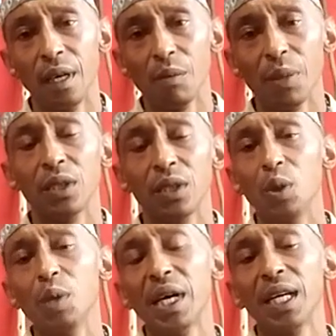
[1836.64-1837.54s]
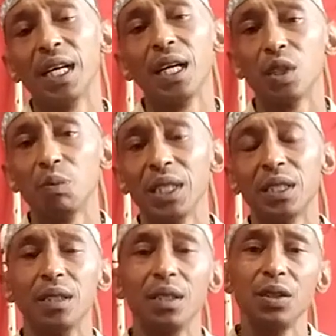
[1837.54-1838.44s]
But knowing my culture and my
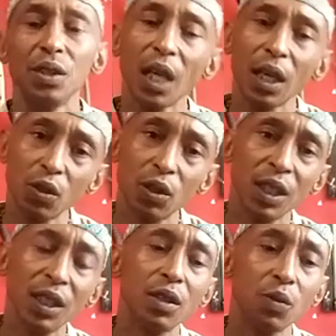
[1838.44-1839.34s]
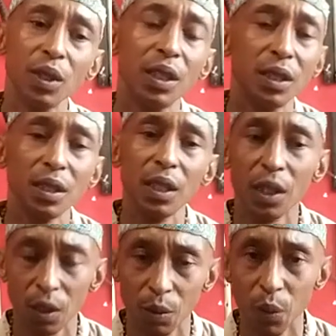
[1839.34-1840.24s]
tradition, I could reason with this thing,
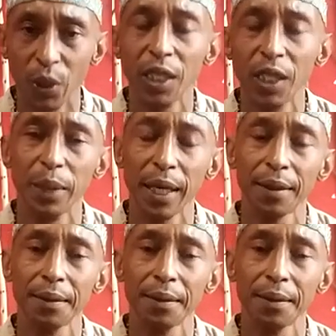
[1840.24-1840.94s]
and the boy came back.